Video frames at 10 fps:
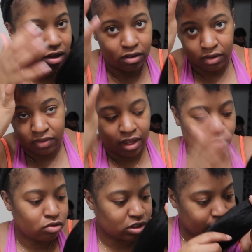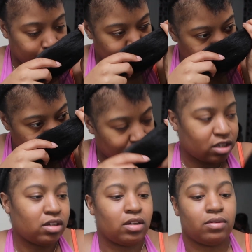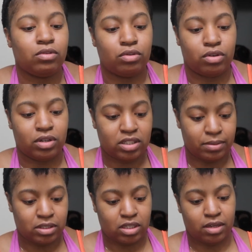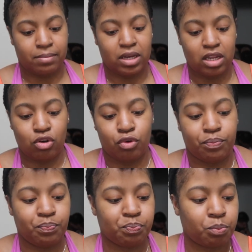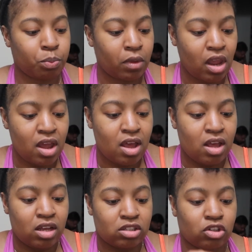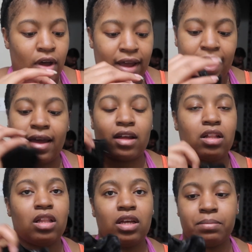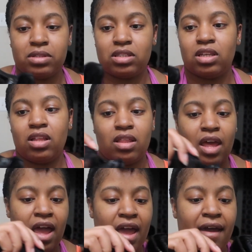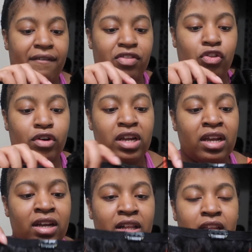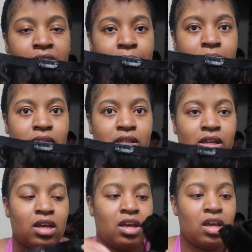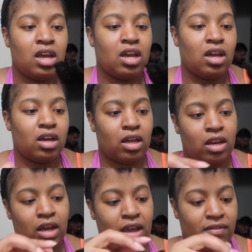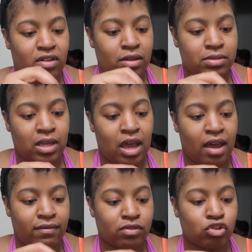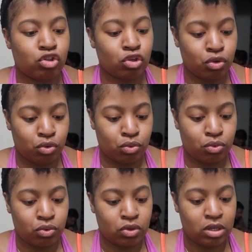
and then flat. Oh, it smells good. Oh, it smells good. But anywho, so I got clips that have 3 clips, and I have clips that have 2,